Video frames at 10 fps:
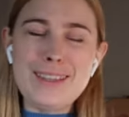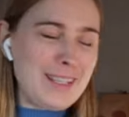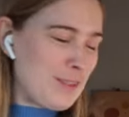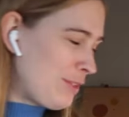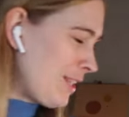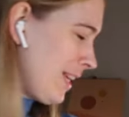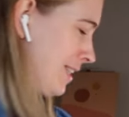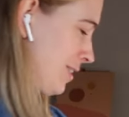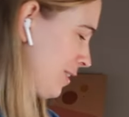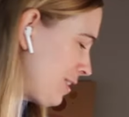things for the
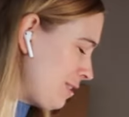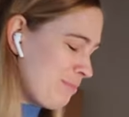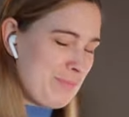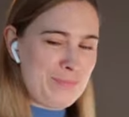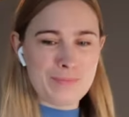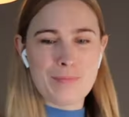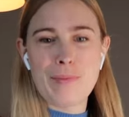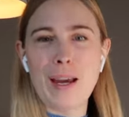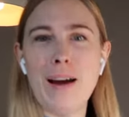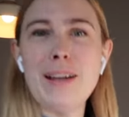Kickstarter.
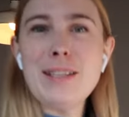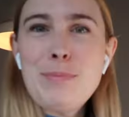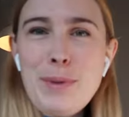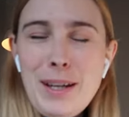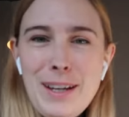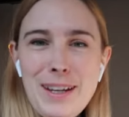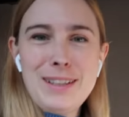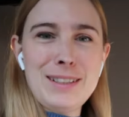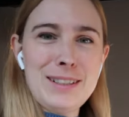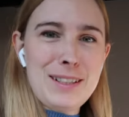I
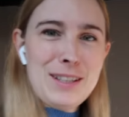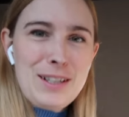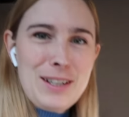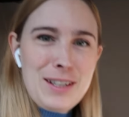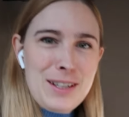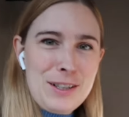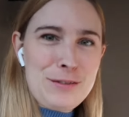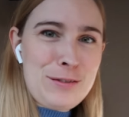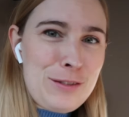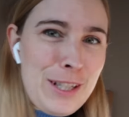spent
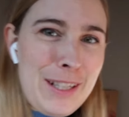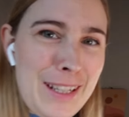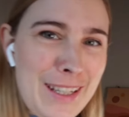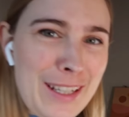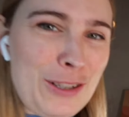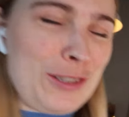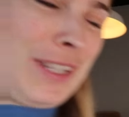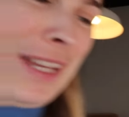Friday all